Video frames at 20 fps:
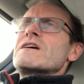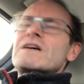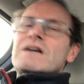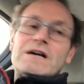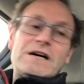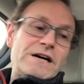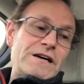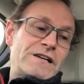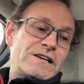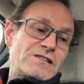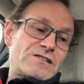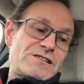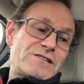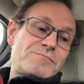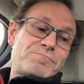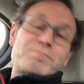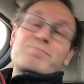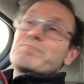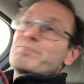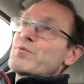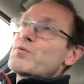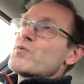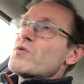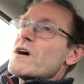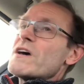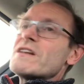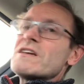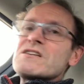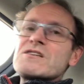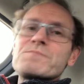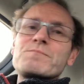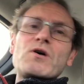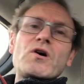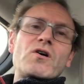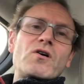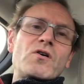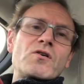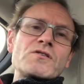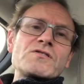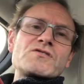and it's pretty spot
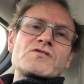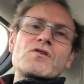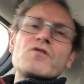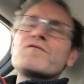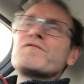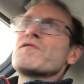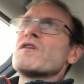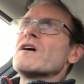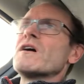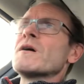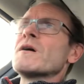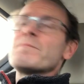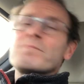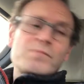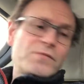on so far.